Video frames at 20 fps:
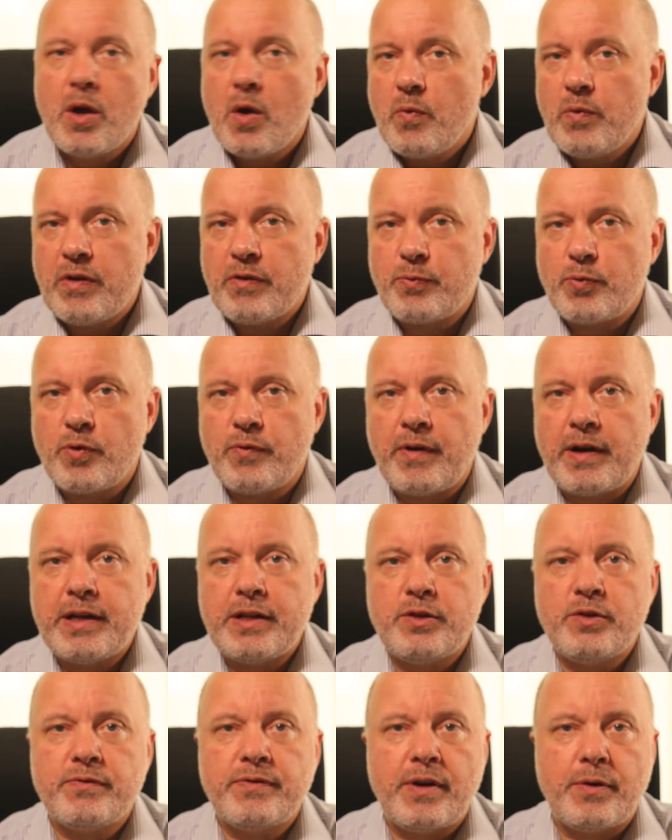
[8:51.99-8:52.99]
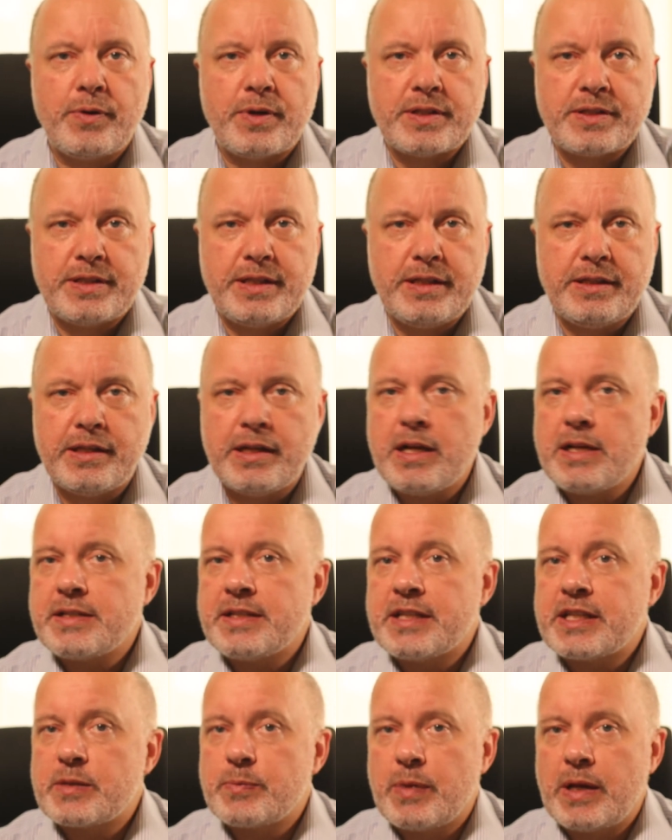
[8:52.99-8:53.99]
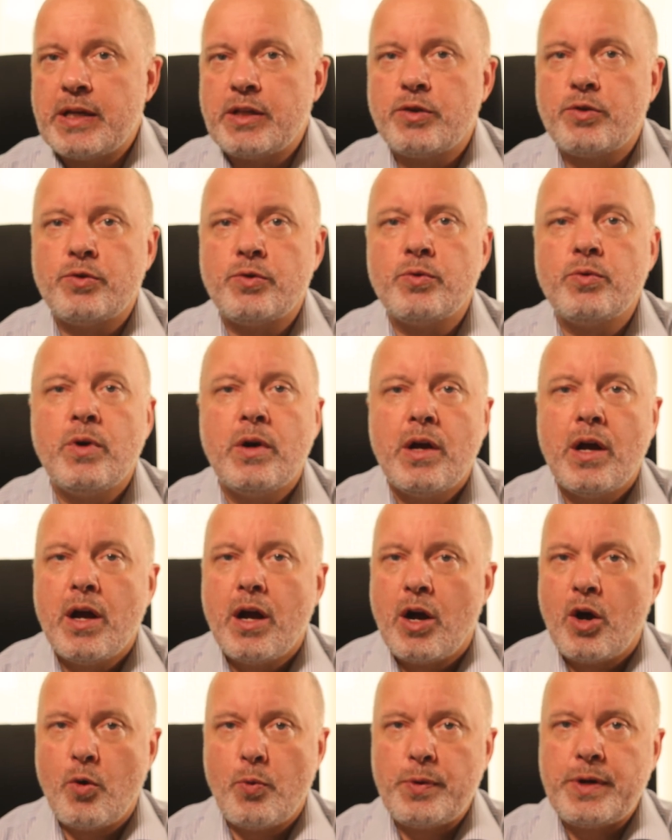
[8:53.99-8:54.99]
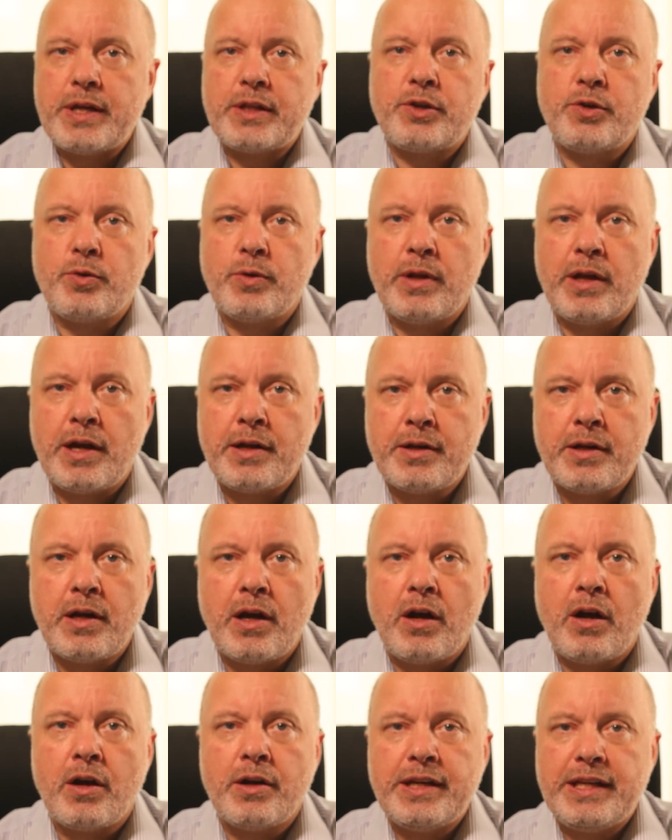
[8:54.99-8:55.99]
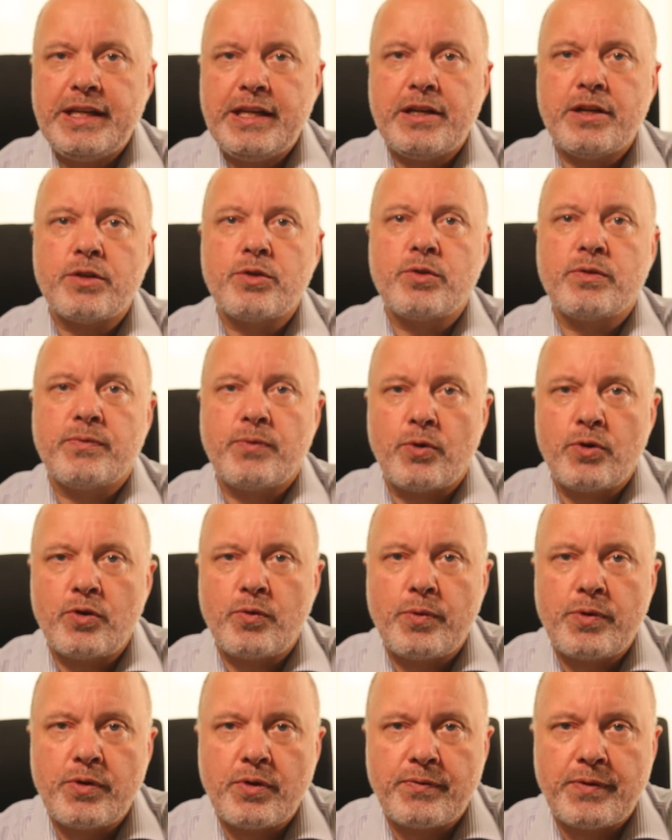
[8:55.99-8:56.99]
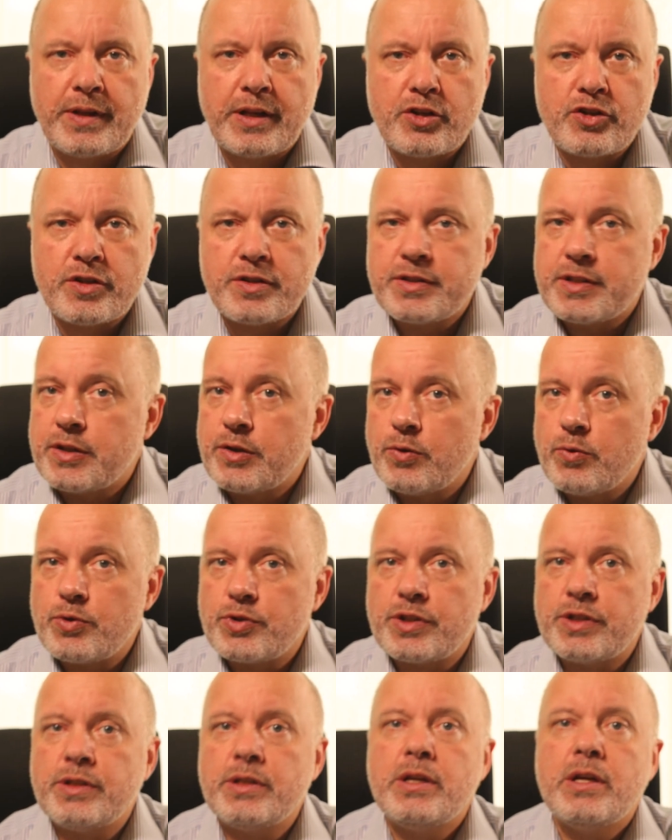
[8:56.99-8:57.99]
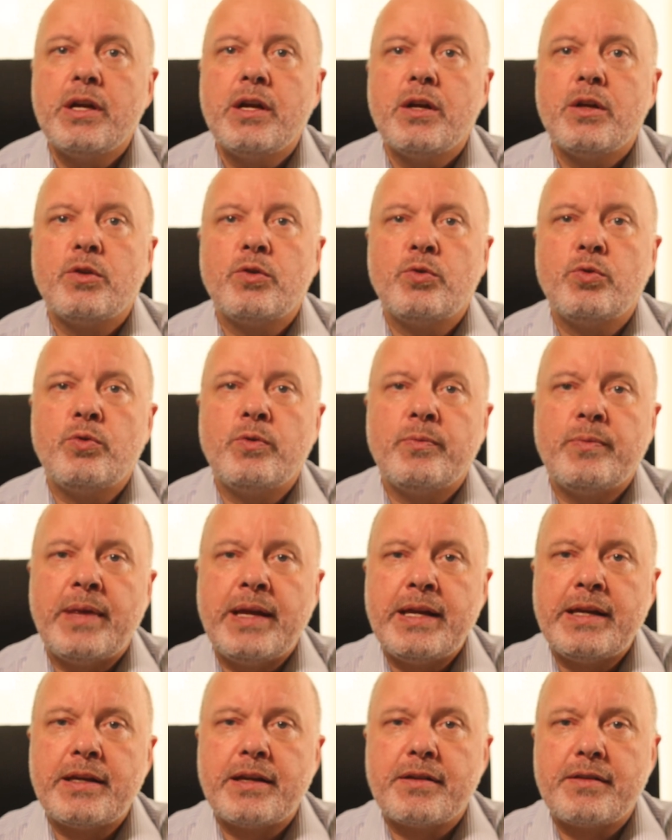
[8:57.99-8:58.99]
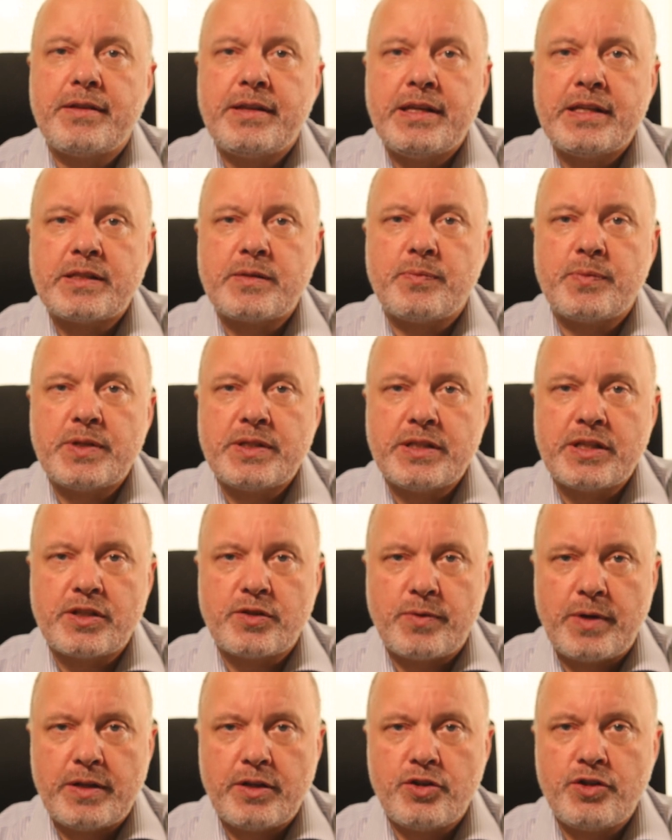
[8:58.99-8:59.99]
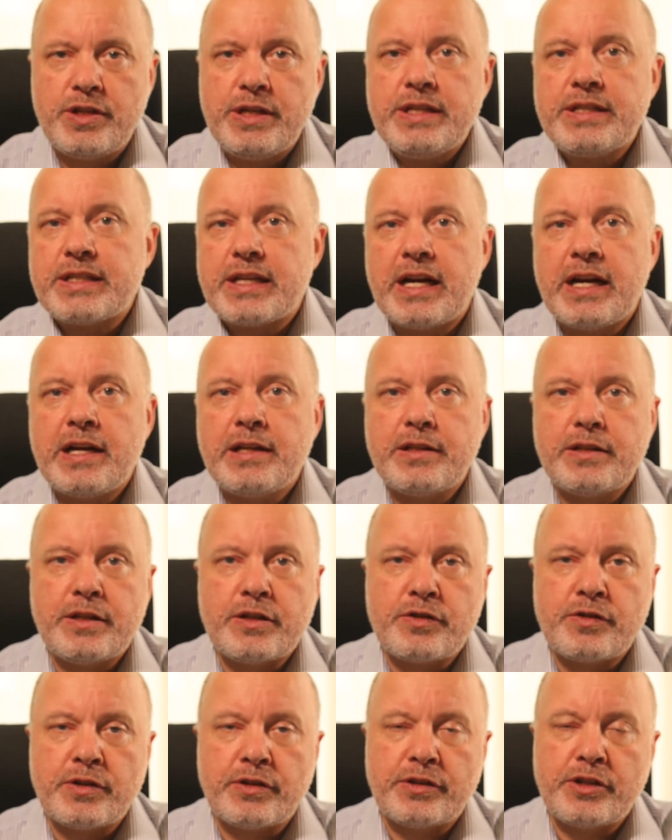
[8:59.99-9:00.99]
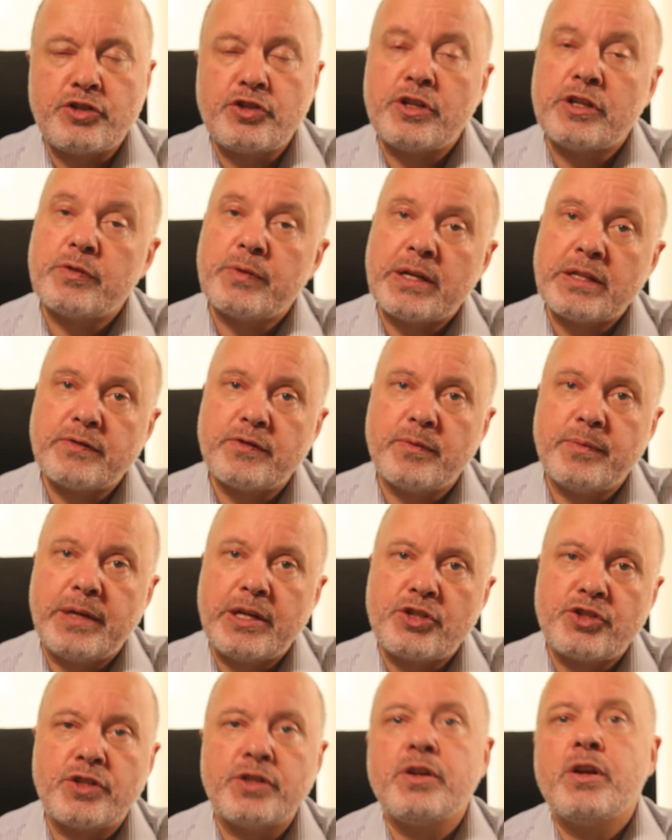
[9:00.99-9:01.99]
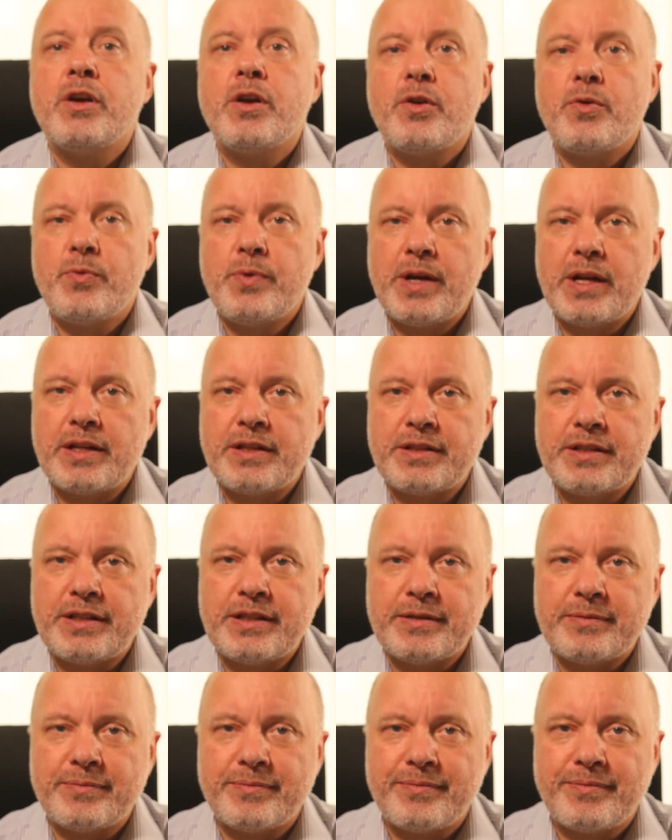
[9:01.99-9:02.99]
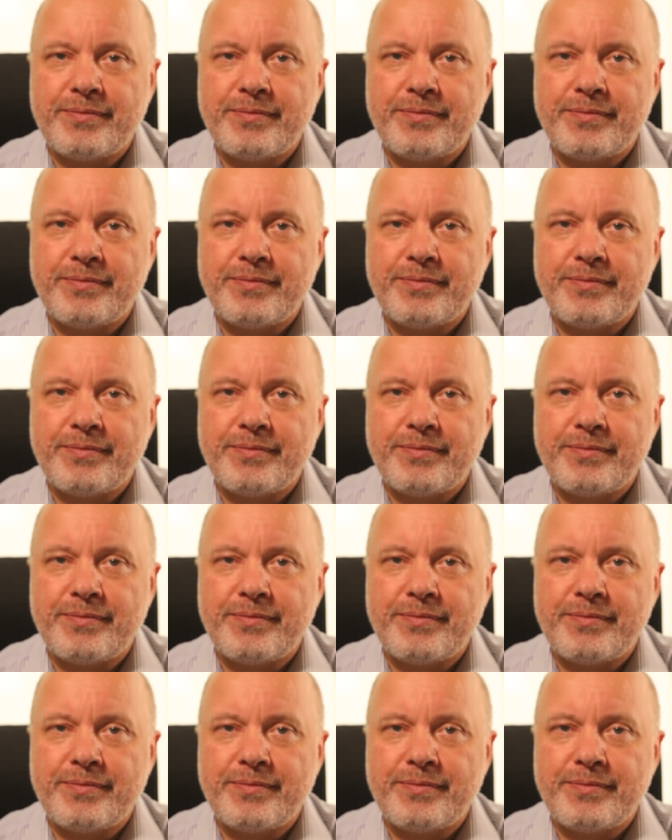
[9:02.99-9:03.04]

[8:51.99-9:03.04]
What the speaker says: We have provided you various details and explained to you how we at Q-Lana are eager to work with your financial institution to make these business strategies and digital transformation reality.